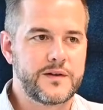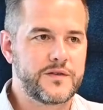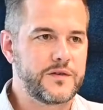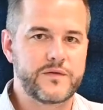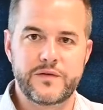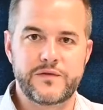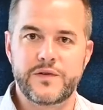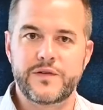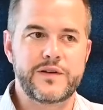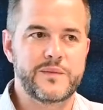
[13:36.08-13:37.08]

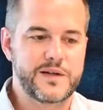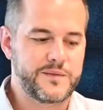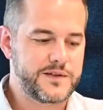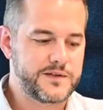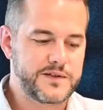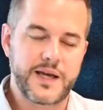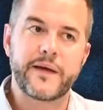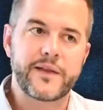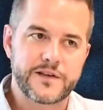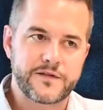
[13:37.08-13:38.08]
240 millimeters, yeah,
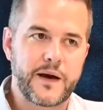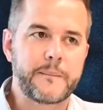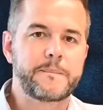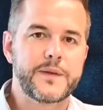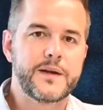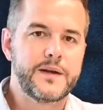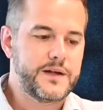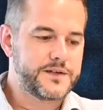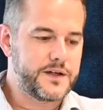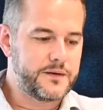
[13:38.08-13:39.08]
that's fine.
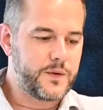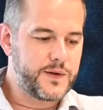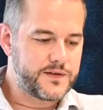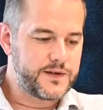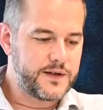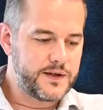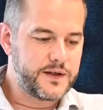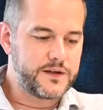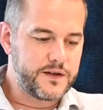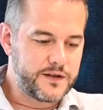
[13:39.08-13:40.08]
So we went on
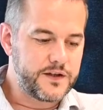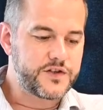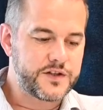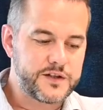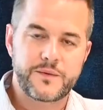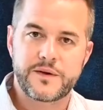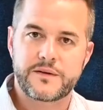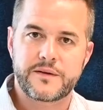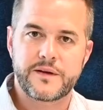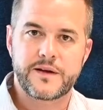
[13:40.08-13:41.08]
a journey
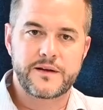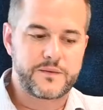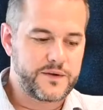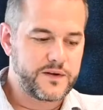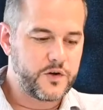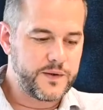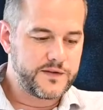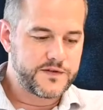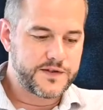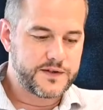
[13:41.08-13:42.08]
with
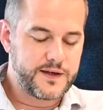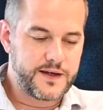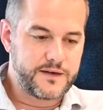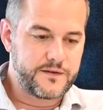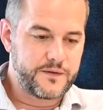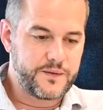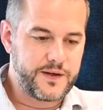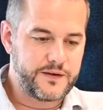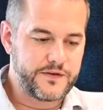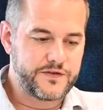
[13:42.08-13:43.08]
Cummins, and we
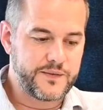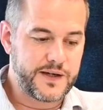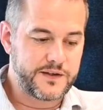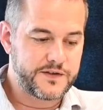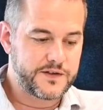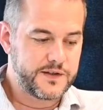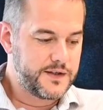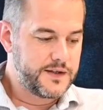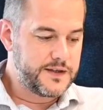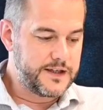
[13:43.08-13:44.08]
customised
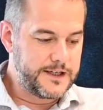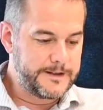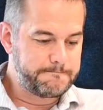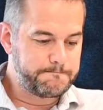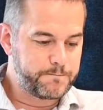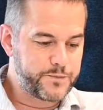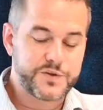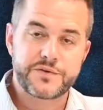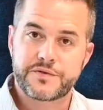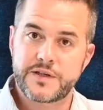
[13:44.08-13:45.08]
2
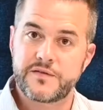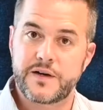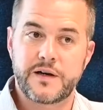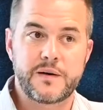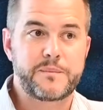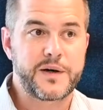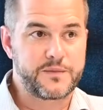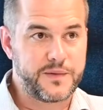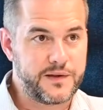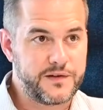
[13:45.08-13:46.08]
or 3 of our pod
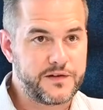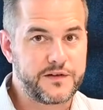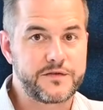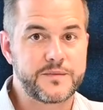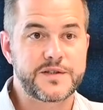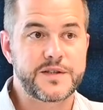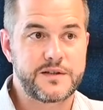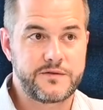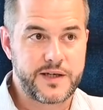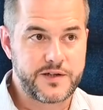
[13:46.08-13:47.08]
models from the
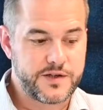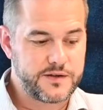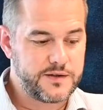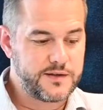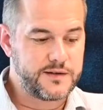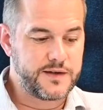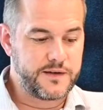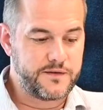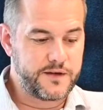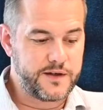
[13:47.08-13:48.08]
Scene range,
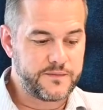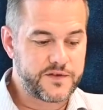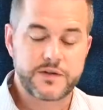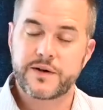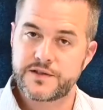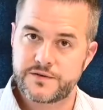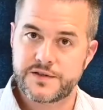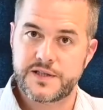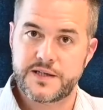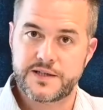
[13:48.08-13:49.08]
and to great
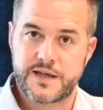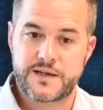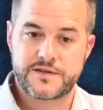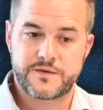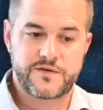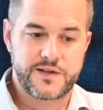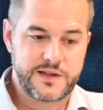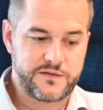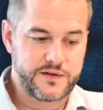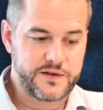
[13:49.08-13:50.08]
success again. So we
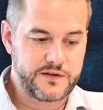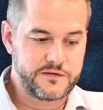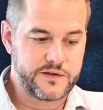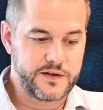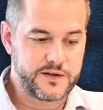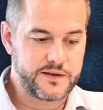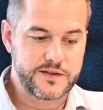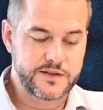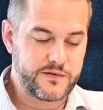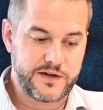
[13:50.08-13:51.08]
delivered over, I think
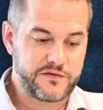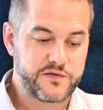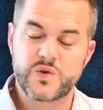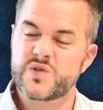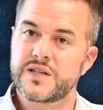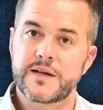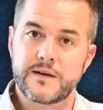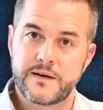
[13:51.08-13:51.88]
it's around 40